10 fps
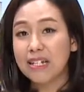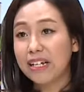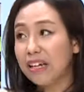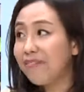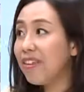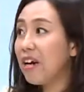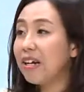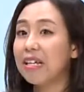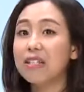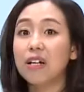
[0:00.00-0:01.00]
Like if there
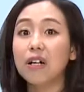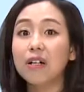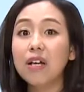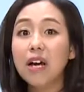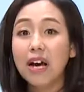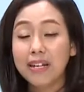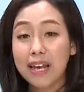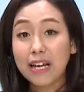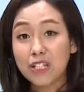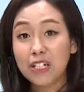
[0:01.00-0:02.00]
is an
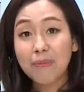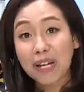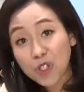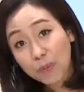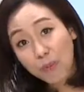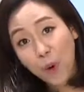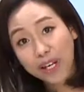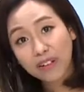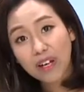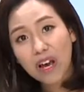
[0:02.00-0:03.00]
exclamation
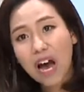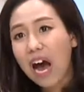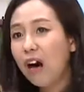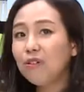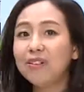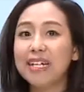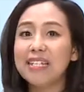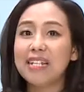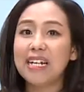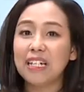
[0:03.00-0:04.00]
point, how do they
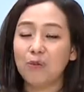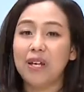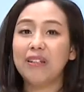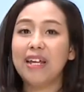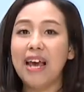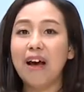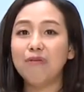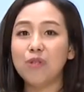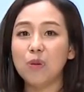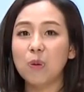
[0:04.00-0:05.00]
say it when they
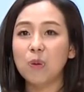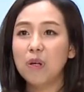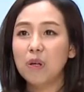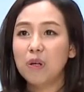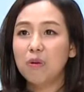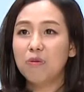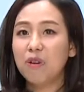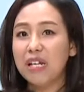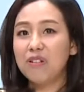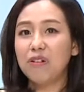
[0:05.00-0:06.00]
have to
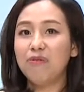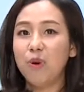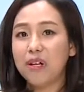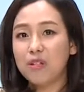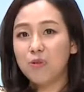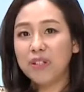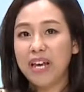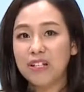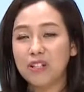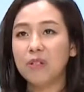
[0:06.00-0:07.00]
raise their voice with
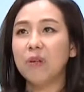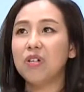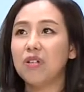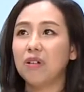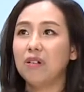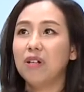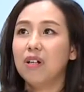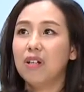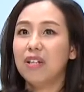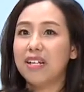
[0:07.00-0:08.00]
exclamation
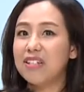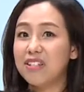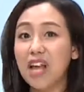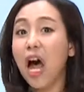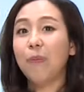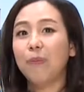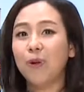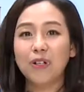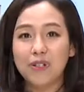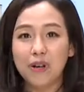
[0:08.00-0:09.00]
like stop
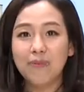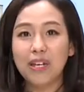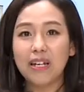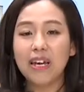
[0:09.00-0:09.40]
or something?